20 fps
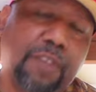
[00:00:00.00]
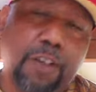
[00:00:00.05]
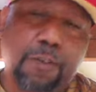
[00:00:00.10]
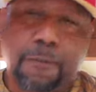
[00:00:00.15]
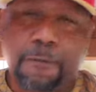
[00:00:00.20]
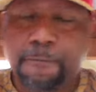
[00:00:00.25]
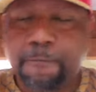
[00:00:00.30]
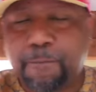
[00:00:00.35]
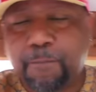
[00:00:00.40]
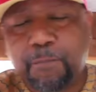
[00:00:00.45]

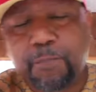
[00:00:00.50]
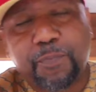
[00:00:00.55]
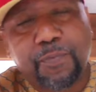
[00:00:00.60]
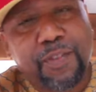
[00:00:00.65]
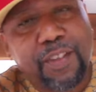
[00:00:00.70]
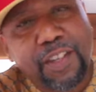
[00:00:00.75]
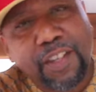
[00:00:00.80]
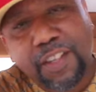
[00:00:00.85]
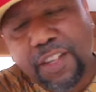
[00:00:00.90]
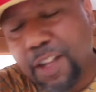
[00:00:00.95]
know?
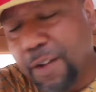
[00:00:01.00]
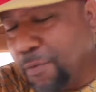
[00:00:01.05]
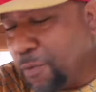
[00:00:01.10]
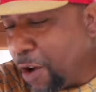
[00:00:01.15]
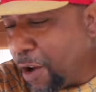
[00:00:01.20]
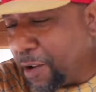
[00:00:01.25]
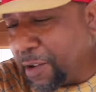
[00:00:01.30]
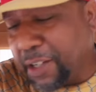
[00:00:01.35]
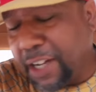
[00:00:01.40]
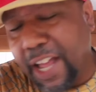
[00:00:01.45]
And
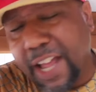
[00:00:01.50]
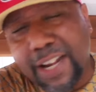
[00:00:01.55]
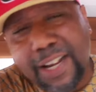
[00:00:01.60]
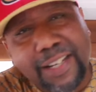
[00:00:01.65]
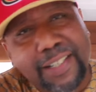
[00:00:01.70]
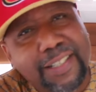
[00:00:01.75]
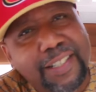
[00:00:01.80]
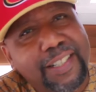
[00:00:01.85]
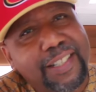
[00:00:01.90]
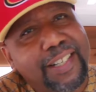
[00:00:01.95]
while I'm glad
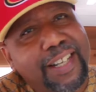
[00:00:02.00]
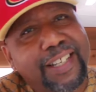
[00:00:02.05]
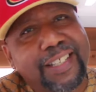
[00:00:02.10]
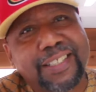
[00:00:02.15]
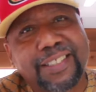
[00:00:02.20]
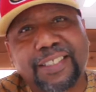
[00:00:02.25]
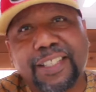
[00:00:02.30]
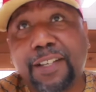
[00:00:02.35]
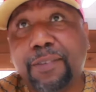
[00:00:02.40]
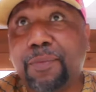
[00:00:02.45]
I did, like I
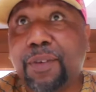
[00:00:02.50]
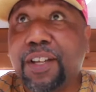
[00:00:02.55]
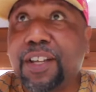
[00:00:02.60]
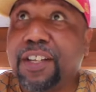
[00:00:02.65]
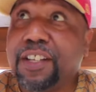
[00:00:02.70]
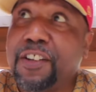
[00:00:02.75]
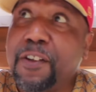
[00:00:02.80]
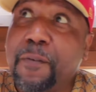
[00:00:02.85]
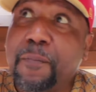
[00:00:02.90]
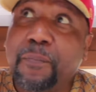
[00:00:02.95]
say,
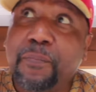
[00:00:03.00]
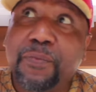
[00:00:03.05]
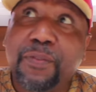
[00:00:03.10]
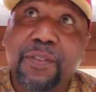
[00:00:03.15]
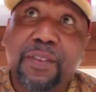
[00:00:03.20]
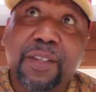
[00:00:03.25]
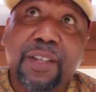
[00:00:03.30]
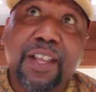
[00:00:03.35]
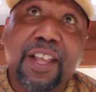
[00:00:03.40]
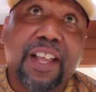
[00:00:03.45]
man,
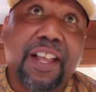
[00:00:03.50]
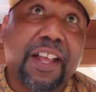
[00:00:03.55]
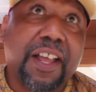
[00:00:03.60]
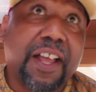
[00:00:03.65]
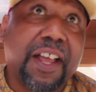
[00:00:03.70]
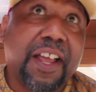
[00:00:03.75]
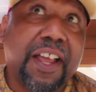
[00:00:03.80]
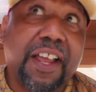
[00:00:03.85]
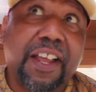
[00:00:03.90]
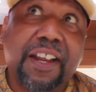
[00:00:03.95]

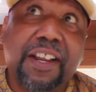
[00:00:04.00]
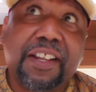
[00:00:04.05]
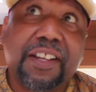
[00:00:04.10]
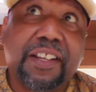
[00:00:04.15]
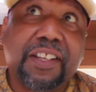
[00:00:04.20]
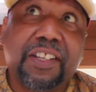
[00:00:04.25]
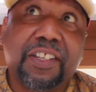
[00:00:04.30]
and